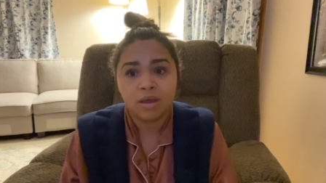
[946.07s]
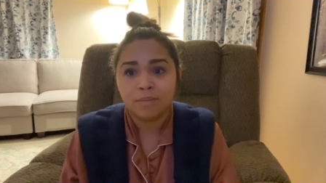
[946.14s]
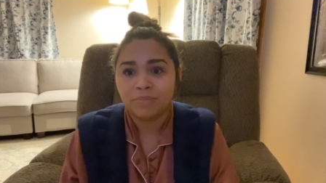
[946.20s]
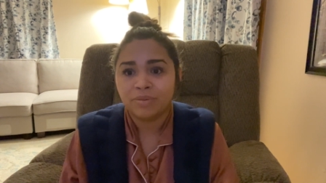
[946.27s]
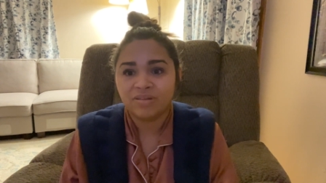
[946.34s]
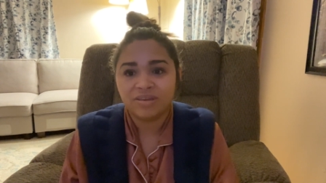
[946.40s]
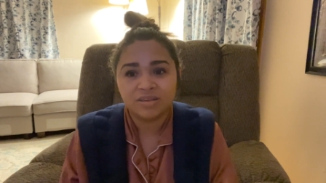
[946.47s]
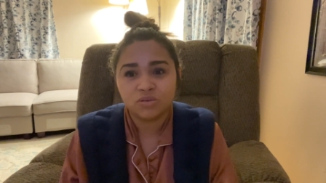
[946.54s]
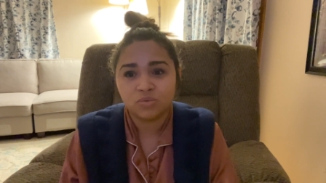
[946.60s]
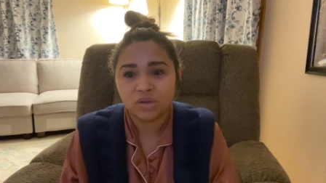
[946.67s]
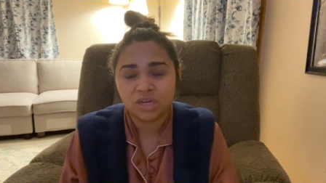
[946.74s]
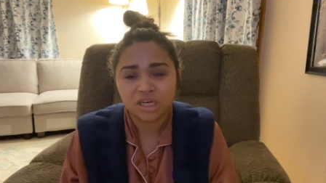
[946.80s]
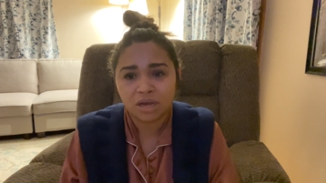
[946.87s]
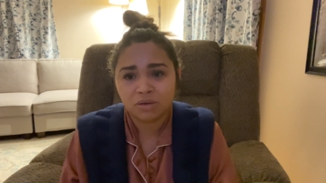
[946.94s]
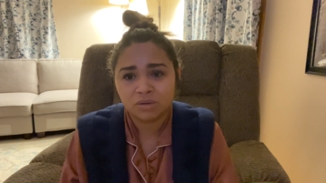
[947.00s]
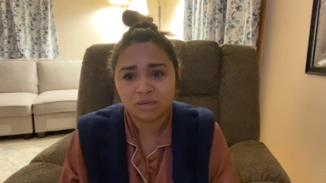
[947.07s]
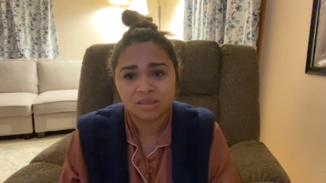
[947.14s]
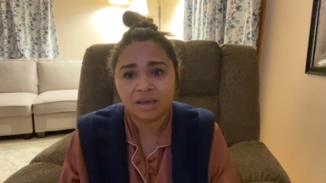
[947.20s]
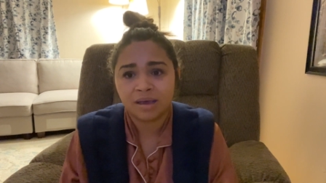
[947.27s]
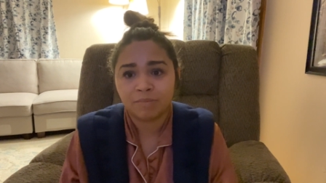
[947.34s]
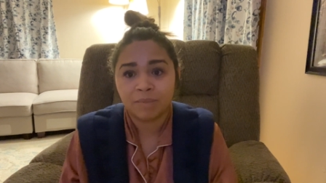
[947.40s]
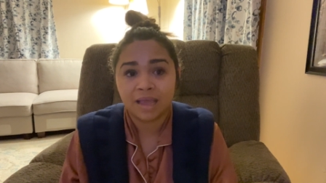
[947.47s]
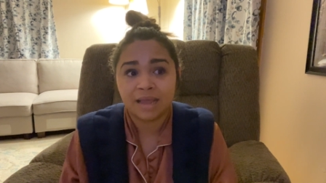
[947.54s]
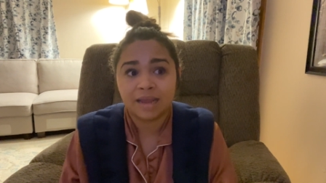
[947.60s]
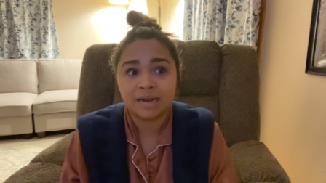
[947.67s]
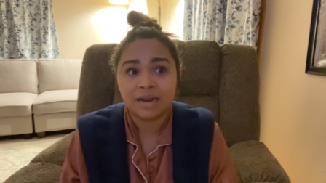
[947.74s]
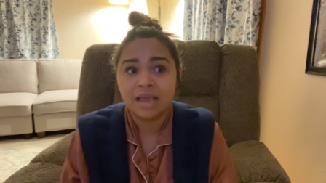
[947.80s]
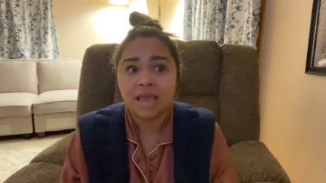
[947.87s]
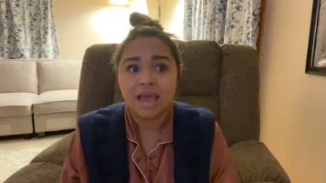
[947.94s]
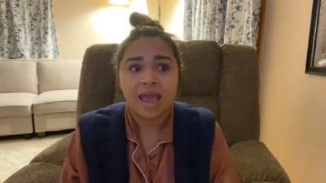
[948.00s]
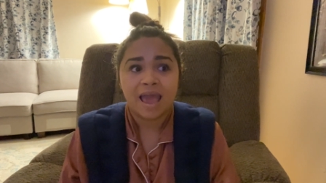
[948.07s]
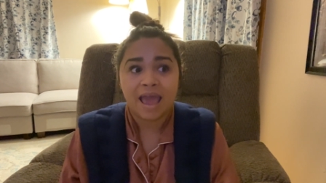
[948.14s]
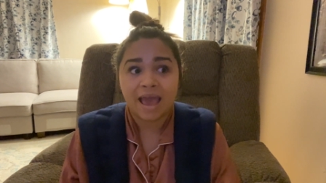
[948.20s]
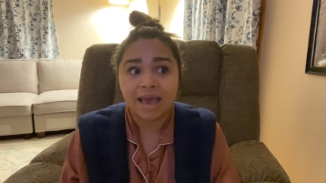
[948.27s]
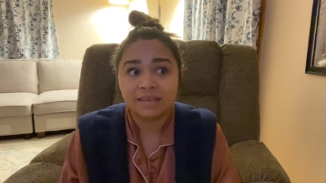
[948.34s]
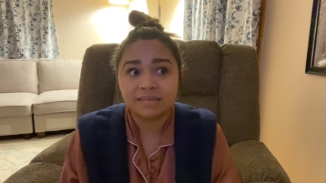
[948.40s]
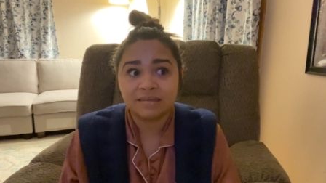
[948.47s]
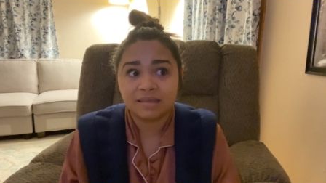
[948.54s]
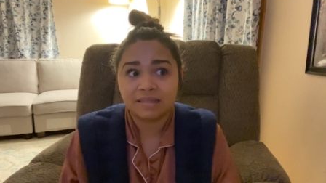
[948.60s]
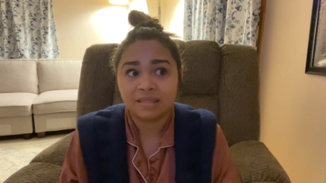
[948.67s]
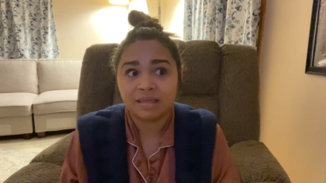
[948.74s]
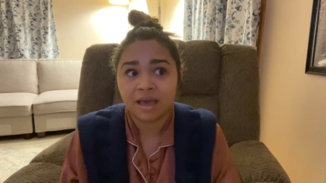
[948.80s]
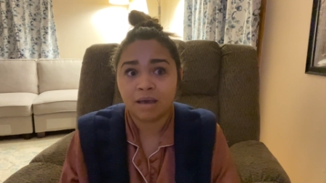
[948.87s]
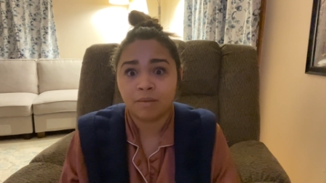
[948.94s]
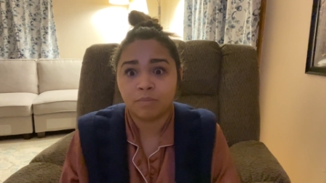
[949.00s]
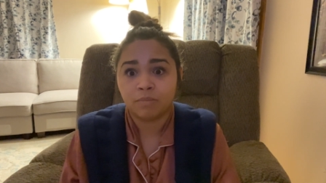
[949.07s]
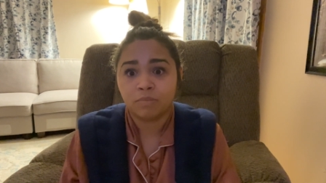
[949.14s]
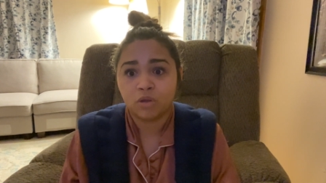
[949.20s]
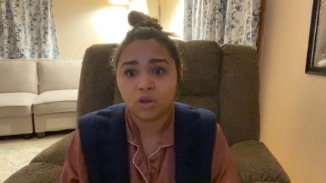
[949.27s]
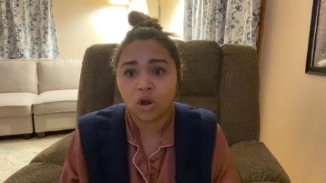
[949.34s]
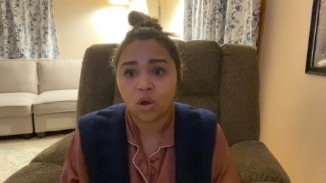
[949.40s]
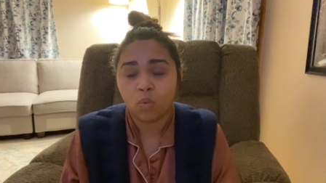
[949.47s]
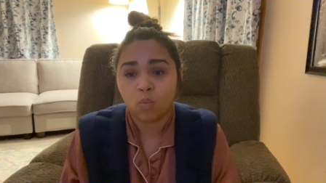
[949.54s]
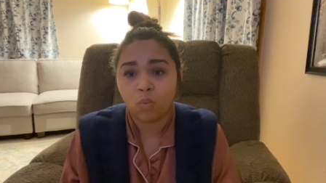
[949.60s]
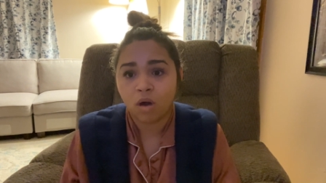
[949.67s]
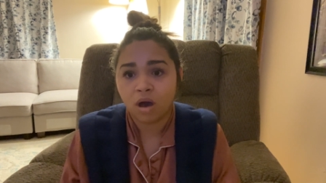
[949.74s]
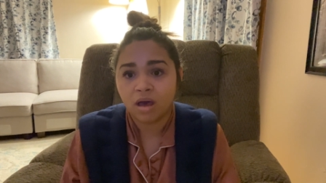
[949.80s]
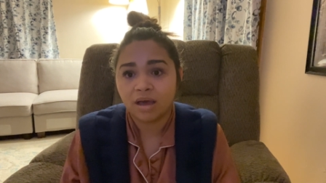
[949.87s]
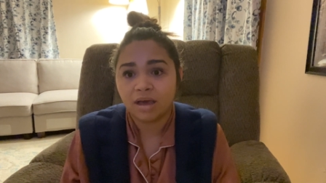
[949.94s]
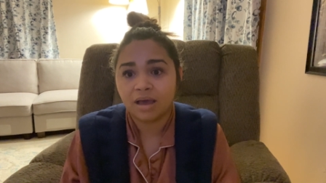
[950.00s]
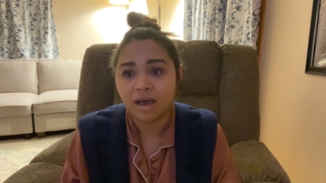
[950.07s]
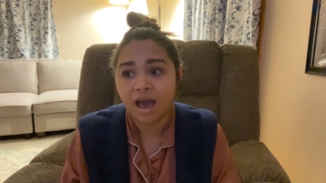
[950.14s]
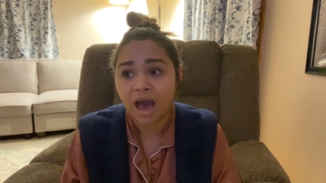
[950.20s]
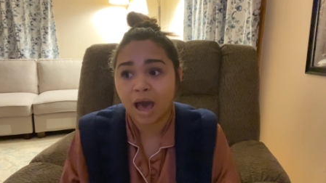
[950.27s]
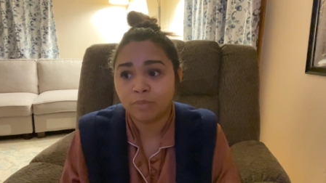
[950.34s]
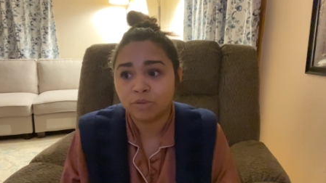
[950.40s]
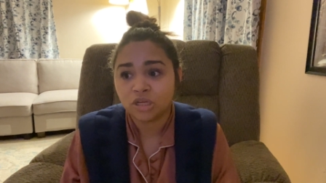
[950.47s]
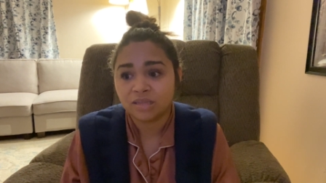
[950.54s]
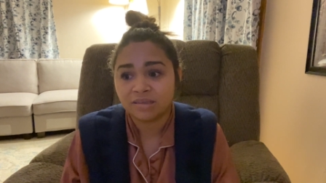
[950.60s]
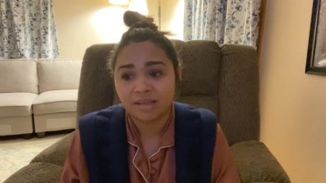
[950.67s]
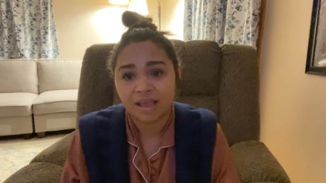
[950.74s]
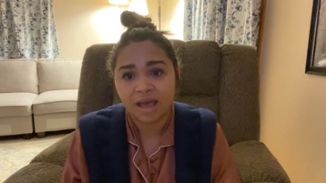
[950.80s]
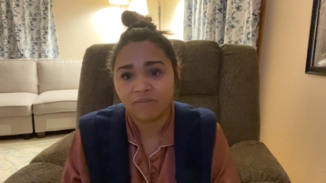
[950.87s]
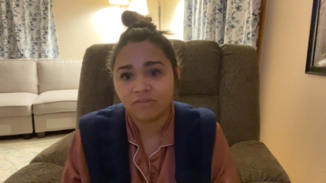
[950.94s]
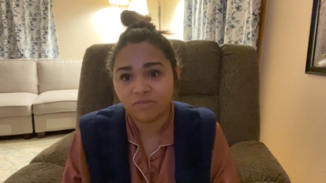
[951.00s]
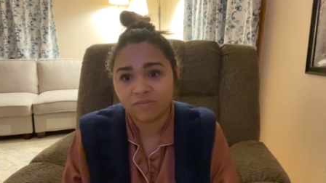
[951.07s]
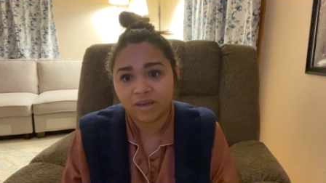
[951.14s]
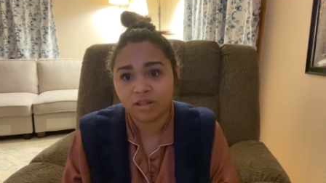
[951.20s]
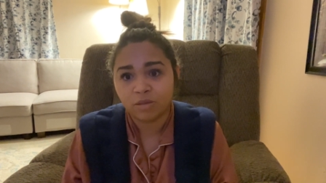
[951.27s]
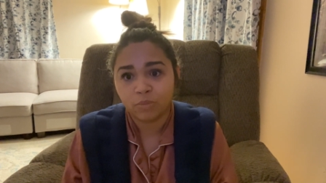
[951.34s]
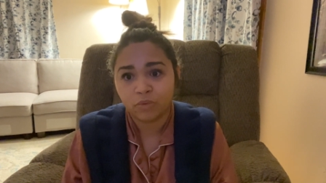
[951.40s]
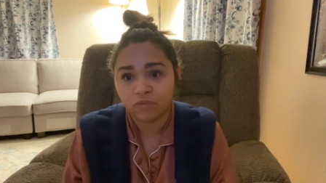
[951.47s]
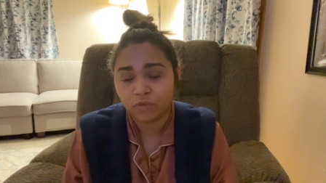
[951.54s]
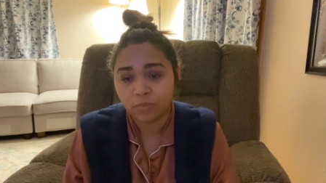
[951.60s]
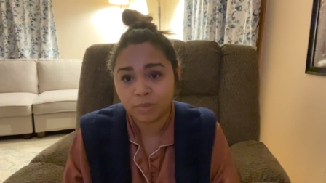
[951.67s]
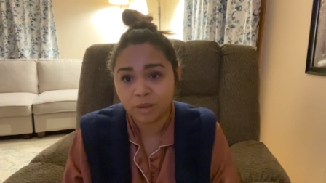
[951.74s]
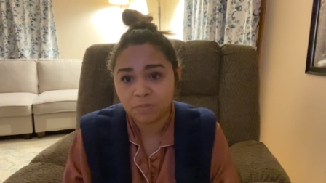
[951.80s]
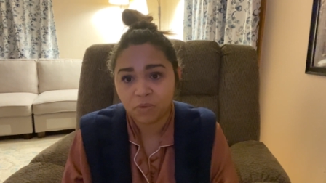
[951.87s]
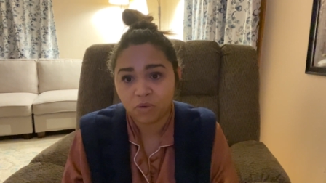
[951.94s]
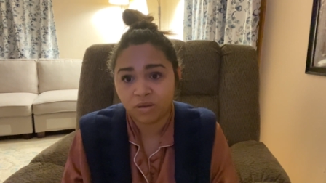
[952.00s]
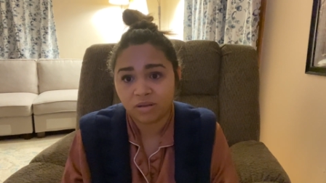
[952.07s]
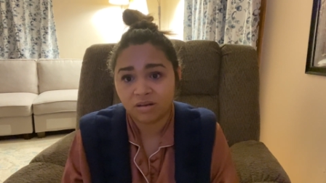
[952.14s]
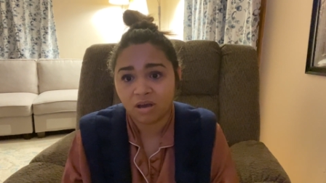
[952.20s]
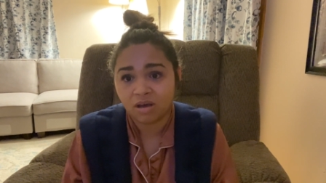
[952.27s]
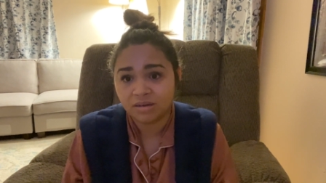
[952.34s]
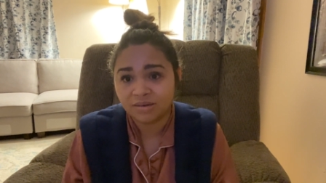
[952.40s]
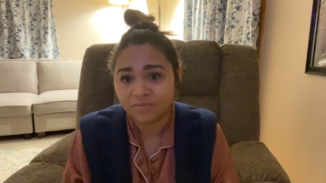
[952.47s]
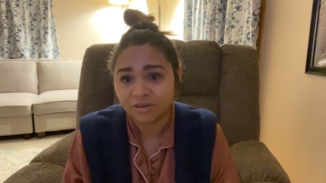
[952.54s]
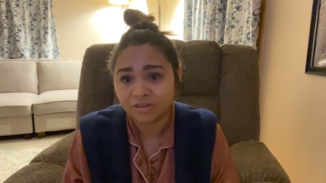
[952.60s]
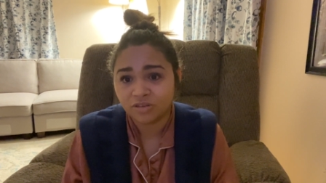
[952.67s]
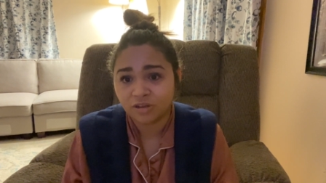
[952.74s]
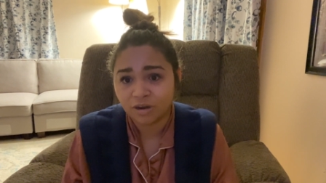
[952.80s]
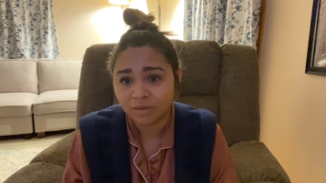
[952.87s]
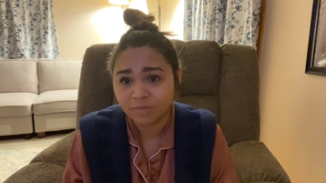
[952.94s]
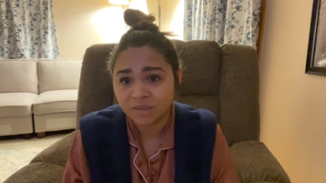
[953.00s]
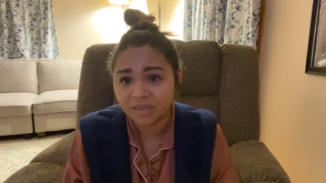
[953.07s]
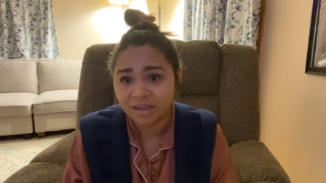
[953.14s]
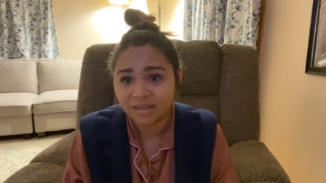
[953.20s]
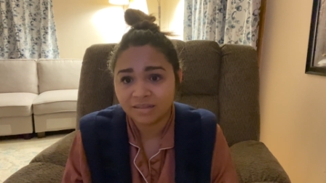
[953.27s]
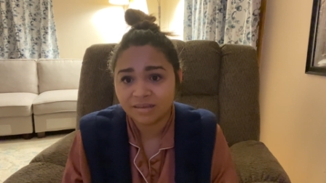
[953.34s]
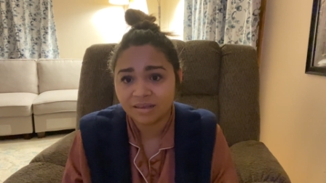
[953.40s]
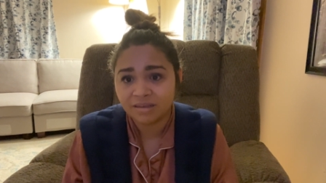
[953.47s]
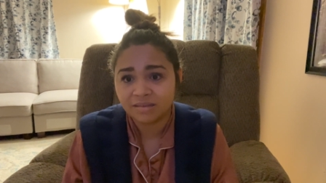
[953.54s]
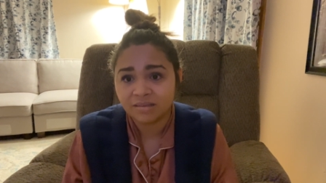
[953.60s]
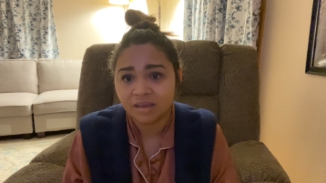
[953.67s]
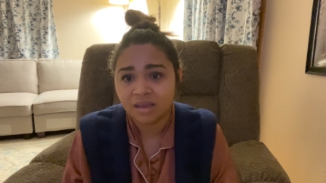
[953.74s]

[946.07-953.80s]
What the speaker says: Please reach out to them and ask them, you know, what options they have available for people in all different circumstances.